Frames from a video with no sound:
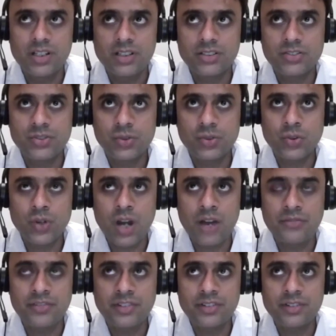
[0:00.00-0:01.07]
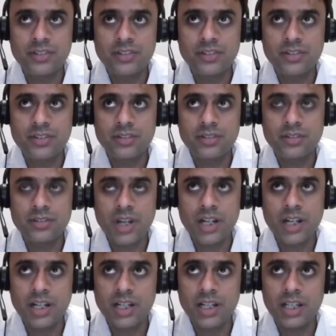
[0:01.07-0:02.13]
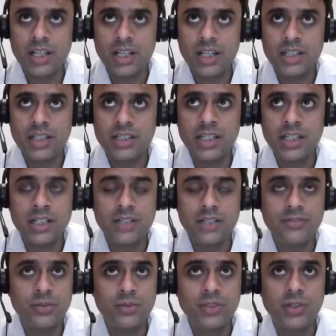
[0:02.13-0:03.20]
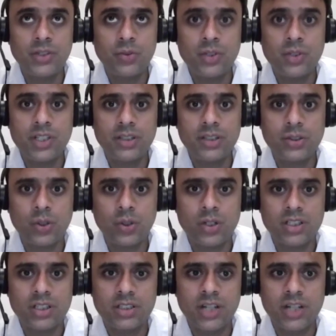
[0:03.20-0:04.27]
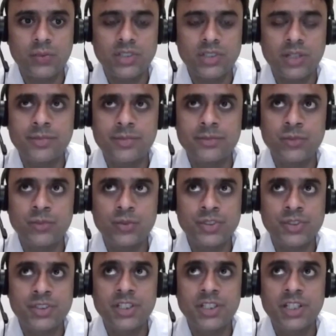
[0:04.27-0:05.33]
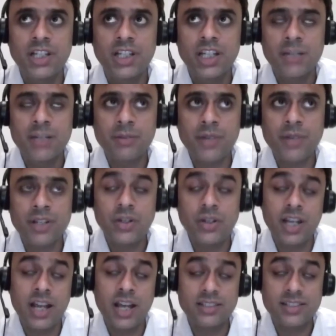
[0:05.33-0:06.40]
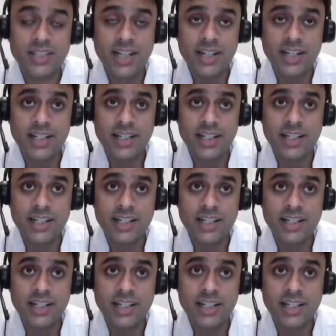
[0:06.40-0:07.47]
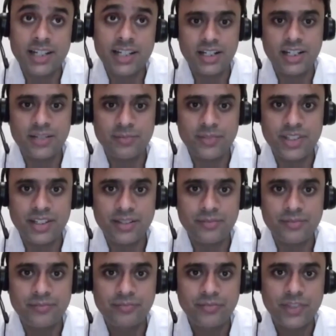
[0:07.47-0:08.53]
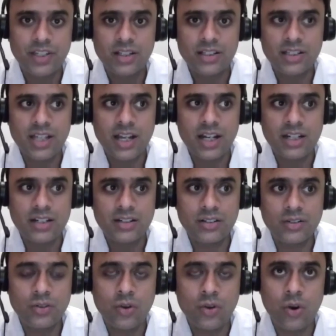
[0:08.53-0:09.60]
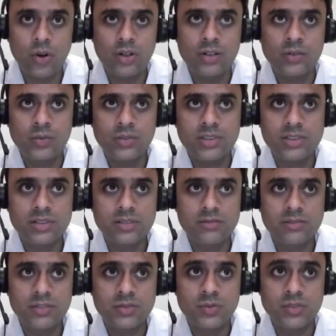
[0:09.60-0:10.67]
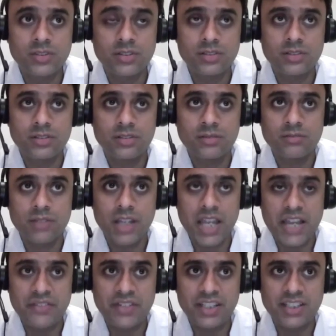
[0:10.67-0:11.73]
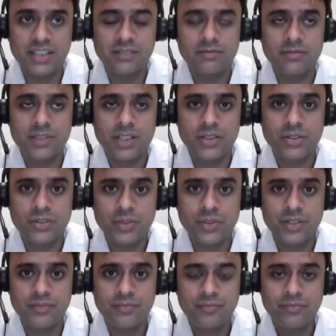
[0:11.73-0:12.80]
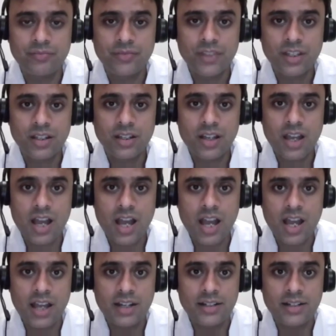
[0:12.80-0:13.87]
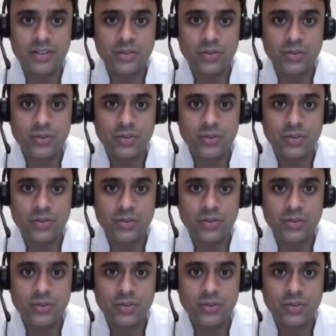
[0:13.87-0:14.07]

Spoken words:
So after and in the interview, the only thought that was uppermost in my mind, now as a child, it had been ingrained in me that God knows everything that you're doing, and